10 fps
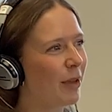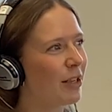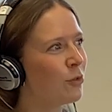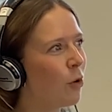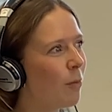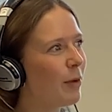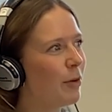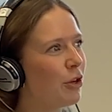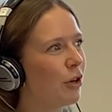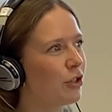because normally
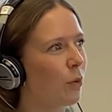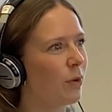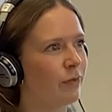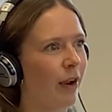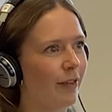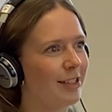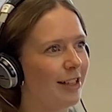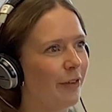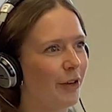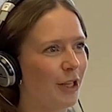when you go to court it's very
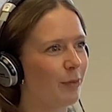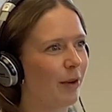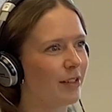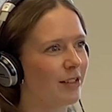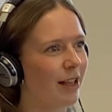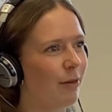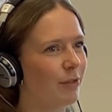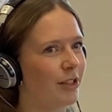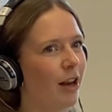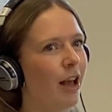serious, whereas that
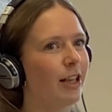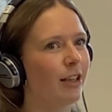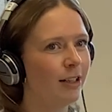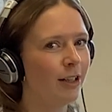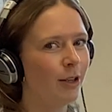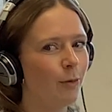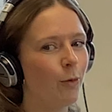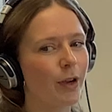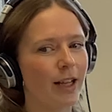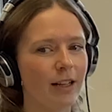was like
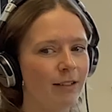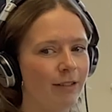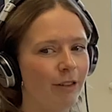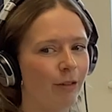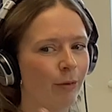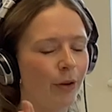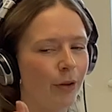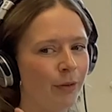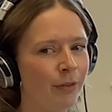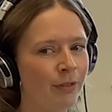walking
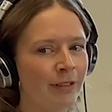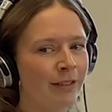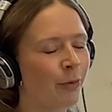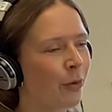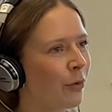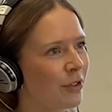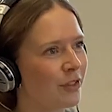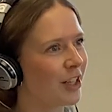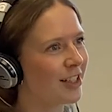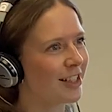through Royal Courts
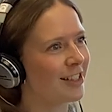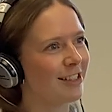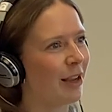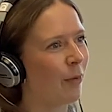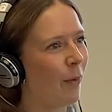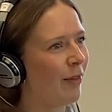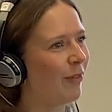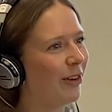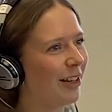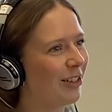of Justice and seeing Wayne
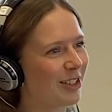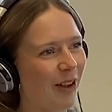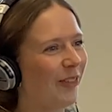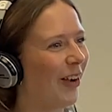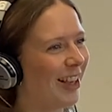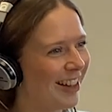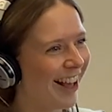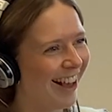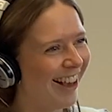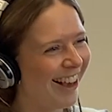Rooney just like right
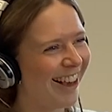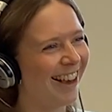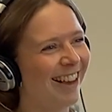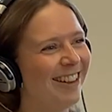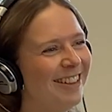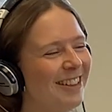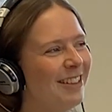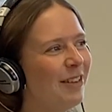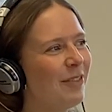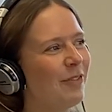there.
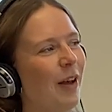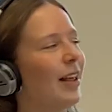Felt